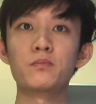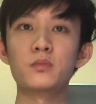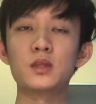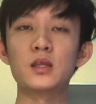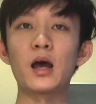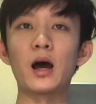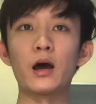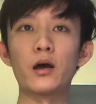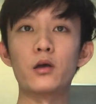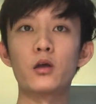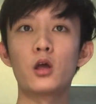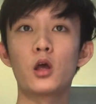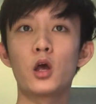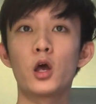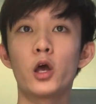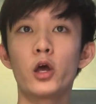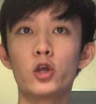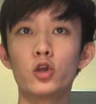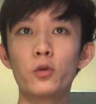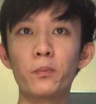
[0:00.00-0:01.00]
Yeah,
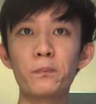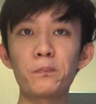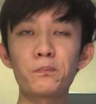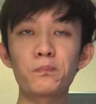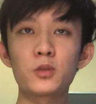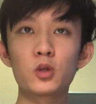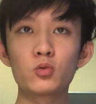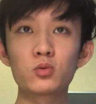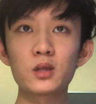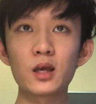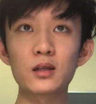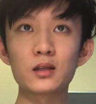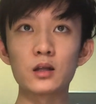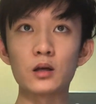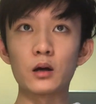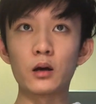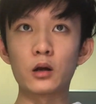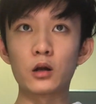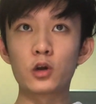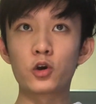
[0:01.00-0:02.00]
you take
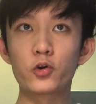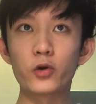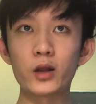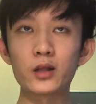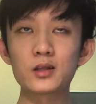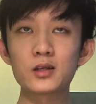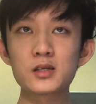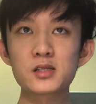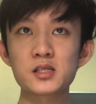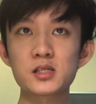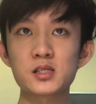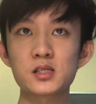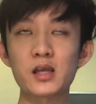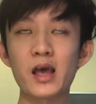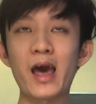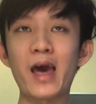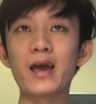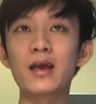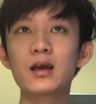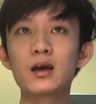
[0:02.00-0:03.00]
the greatest
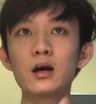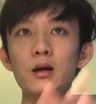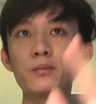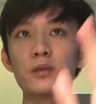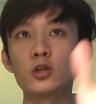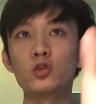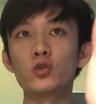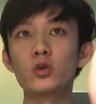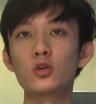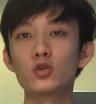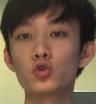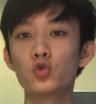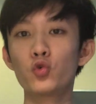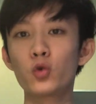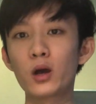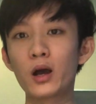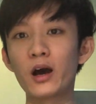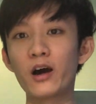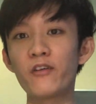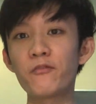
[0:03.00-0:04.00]
angle between two
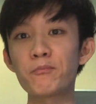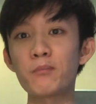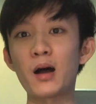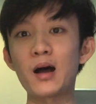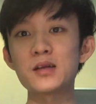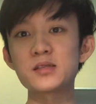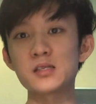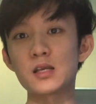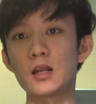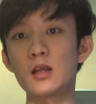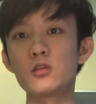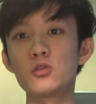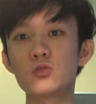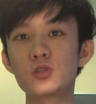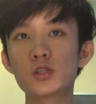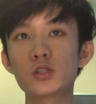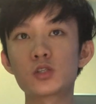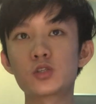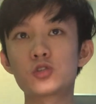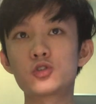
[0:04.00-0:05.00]
curved parts, and then you
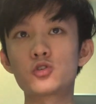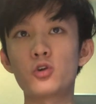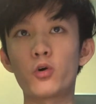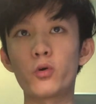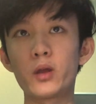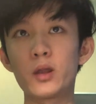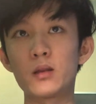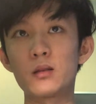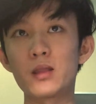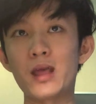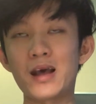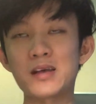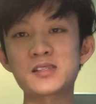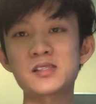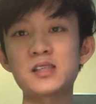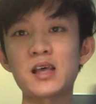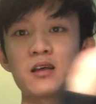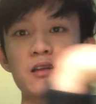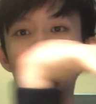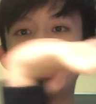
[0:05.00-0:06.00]
just draw it,
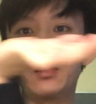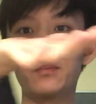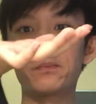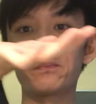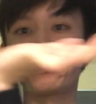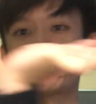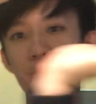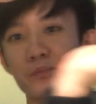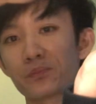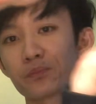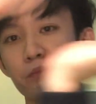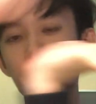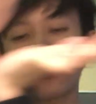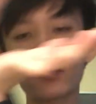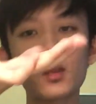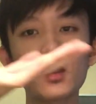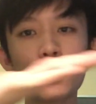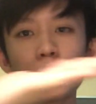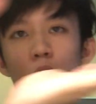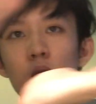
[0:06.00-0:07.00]
extend it.
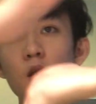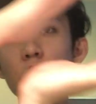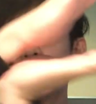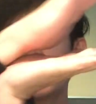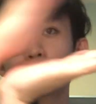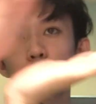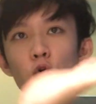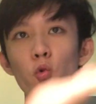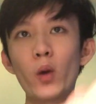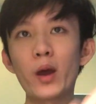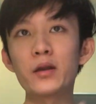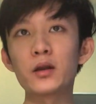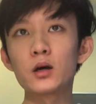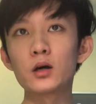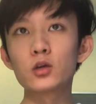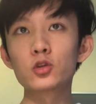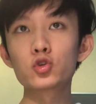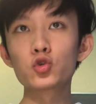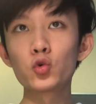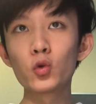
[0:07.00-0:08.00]
So when
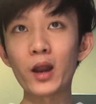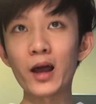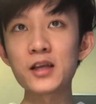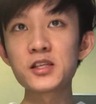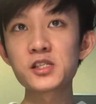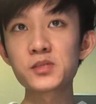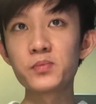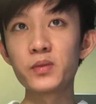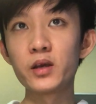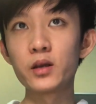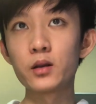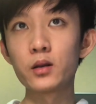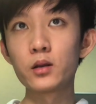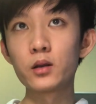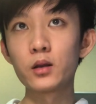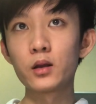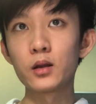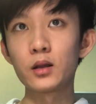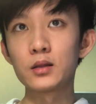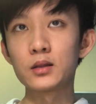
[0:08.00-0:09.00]
the two lines meet,
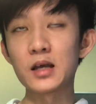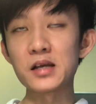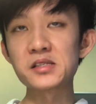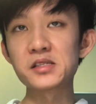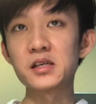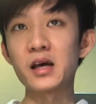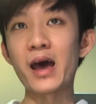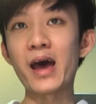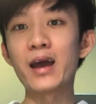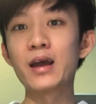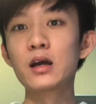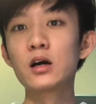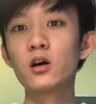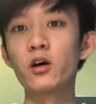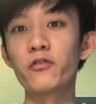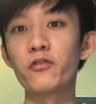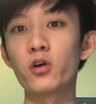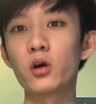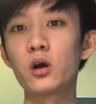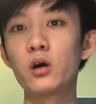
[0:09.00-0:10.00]
that's the angle
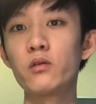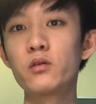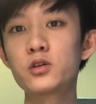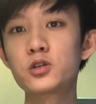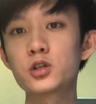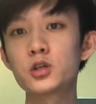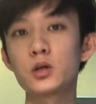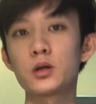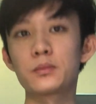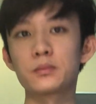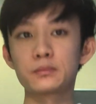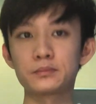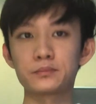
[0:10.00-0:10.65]
of your curvature.